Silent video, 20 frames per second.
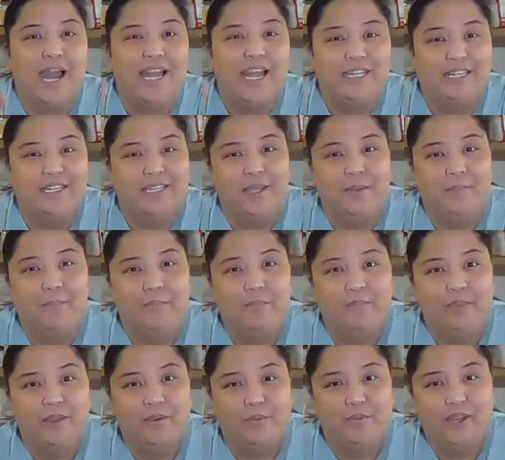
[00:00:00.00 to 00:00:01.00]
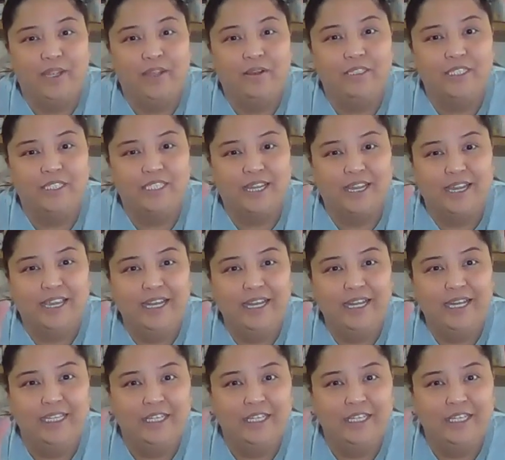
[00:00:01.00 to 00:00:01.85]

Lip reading: I dip the wrinkled side